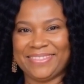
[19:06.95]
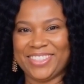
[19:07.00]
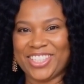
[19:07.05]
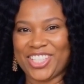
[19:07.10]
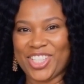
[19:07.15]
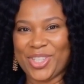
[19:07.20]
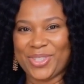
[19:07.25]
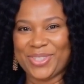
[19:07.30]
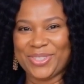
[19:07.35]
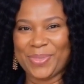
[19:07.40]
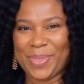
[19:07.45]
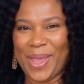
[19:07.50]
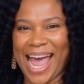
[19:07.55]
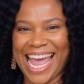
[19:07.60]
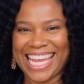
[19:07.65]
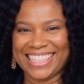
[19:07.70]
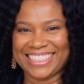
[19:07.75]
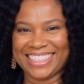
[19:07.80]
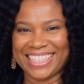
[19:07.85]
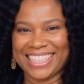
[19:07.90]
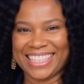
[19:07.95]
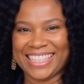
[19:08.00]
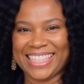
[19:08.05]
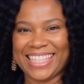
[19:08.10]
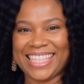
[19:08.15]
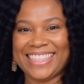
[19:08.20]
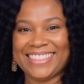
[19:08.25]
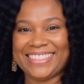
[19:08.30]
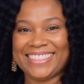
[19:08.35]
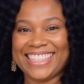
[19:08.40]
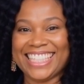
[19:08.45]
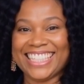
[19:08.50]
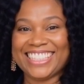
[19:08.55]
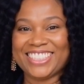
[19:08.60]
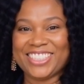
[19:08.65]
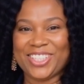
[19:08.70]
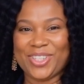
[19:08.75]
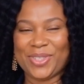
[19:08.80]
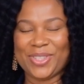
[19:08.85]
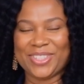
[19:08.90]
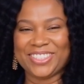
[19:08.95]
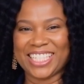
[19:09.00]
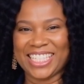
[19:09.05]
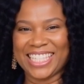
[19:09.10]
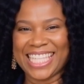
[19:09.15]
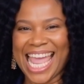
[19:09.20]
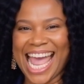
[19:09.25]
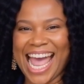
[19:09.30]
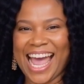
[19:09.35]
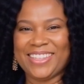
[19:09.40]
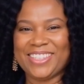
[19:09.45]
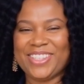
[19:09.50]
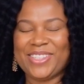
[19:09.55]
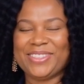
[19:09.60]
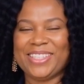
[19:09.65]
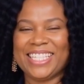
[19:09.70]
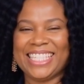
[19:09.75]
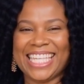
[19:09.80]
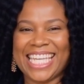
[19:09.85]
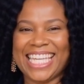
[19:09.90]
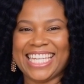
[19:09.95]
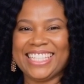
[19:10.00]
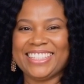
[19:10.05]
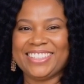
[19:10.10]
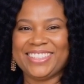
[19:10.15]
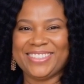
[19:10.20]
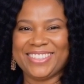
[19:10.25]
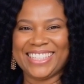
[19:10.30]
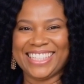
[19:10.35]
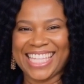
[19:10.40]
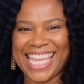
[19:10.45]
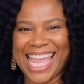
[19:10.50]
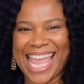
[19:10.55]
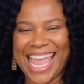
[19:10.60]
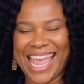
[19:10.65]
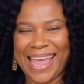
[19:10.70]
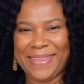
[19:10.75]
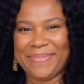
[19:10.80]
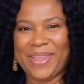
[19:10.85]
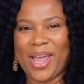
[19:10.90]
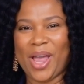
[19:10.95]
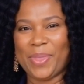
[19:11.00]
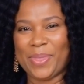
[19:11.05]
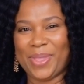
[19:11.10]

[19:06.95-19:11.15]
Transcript: Used wisely, these tools allow you to get into the game